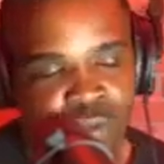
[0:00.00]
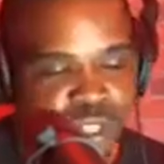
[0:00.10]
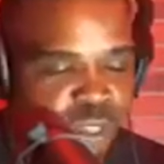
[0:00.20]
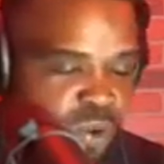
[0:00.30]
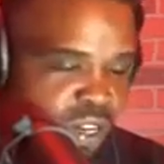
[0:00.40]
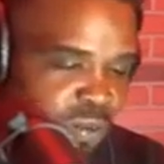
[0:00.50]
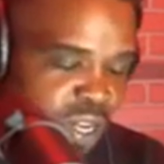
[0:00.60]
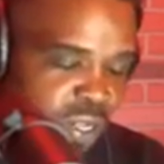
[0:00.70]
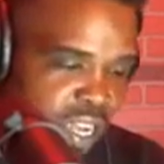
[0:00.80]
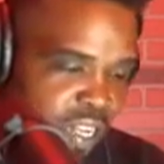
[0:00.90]
What you want? We're
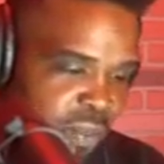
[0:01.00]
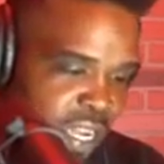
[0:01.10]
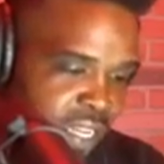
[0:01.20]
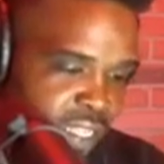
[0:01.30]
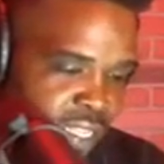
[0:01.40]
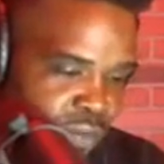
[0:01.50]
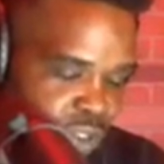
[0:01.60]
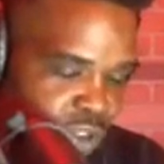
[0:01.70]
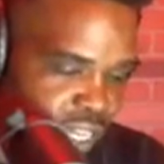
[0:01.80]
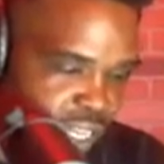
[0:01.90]
gonna talk about it. You
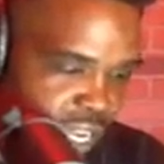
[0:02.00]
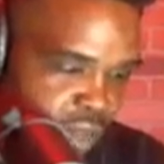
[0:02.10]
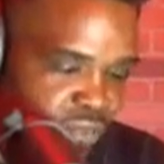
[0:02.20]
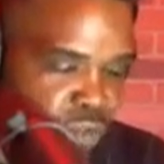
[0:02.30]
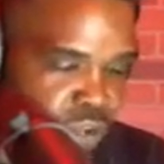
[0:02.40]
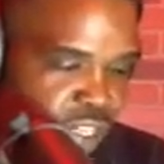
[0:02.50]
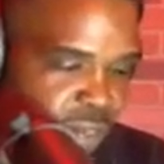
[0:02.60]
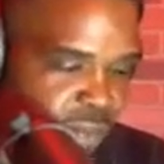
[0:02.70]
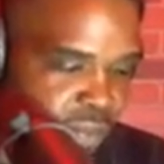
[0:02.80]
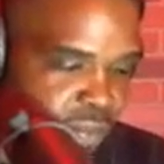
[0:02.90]
got a name for
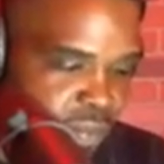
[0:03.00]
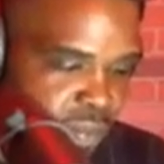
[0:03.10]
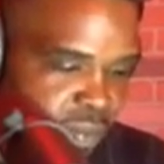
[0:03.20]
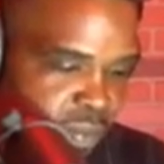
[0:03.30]
it?